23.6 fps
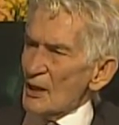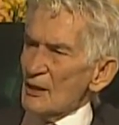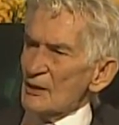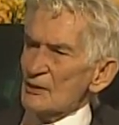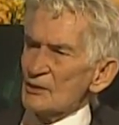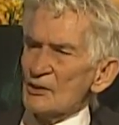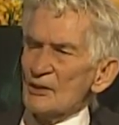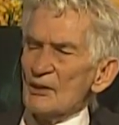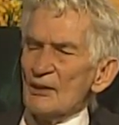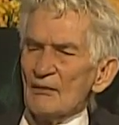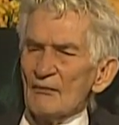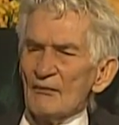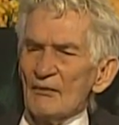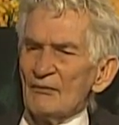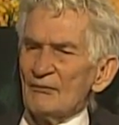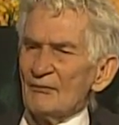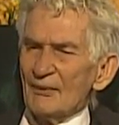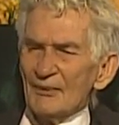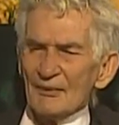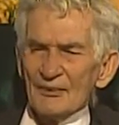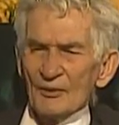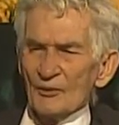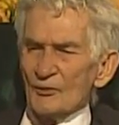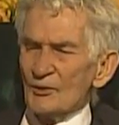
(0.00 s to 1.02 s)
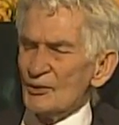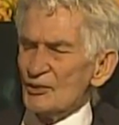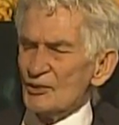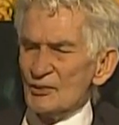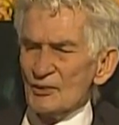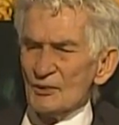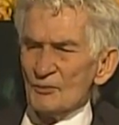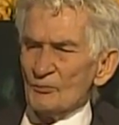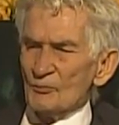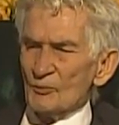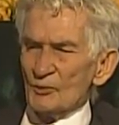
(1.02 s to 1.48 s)
See, in the
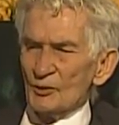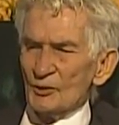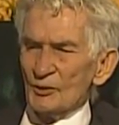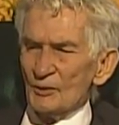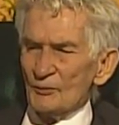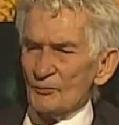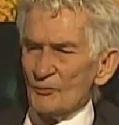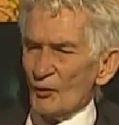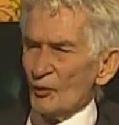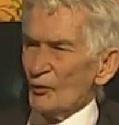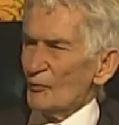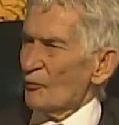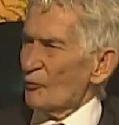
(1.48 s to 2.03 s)
Christian world,